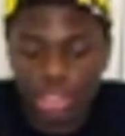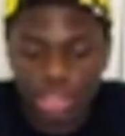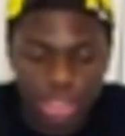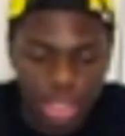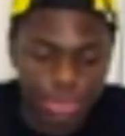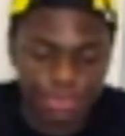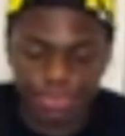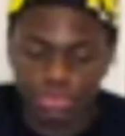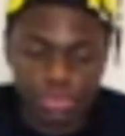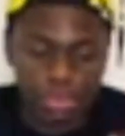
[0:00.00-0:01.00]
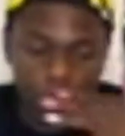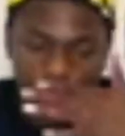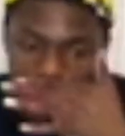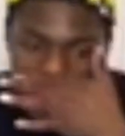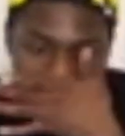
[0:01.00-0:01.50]
So,
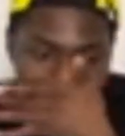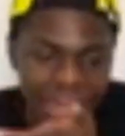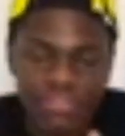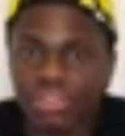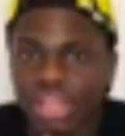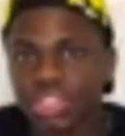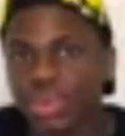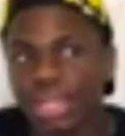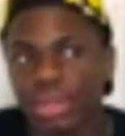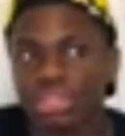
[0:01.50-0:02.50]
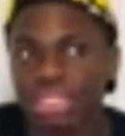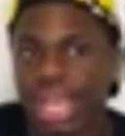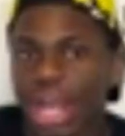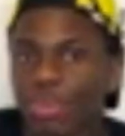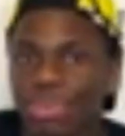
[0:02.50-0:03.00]
that's why I don't
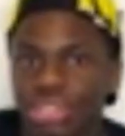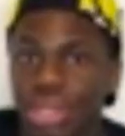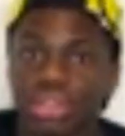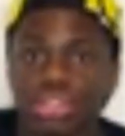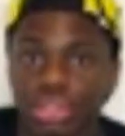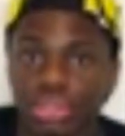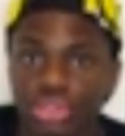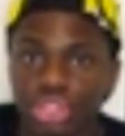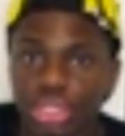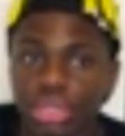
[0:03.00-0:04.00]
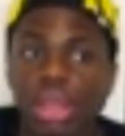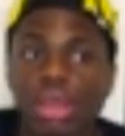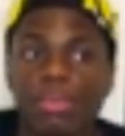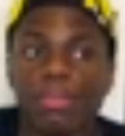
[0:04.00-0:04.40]
say help is not the solution,